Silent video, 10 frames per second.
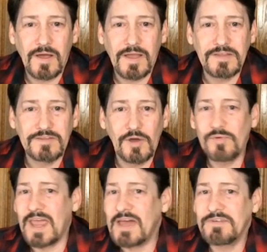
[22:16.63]
I
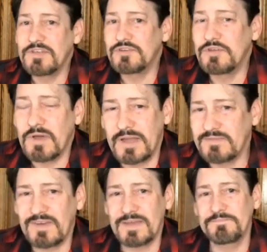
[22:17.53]
don't have a YouTube,
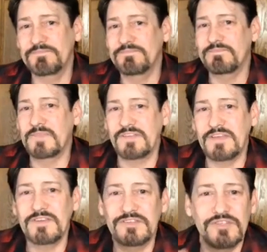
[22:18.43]
I
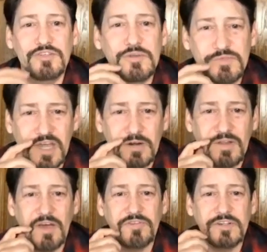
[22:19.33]
think there's a YouTube channel
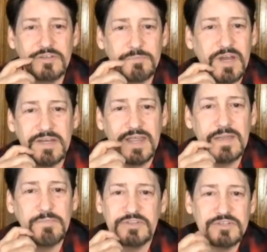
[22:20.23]
out there under my
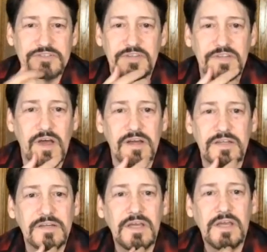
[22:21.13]
name, but there's nothing on
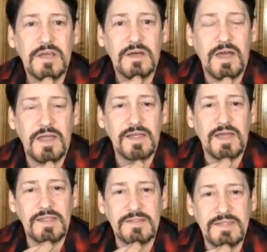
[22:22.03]
it.
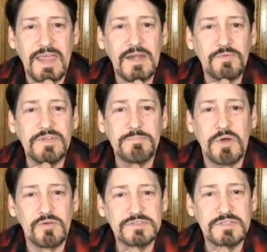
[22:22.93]
I can't really
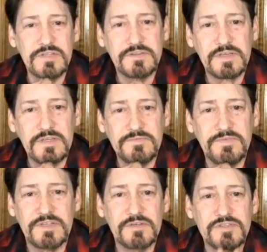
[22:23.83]
post anything,
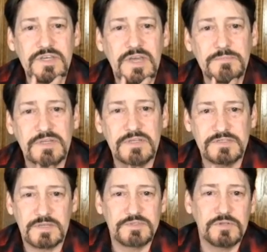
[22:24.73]
videos yet,
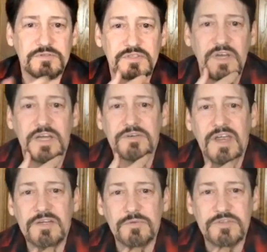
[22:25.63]
because I'm still under
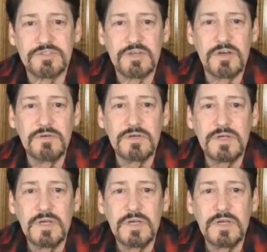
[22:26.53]
contract with the show.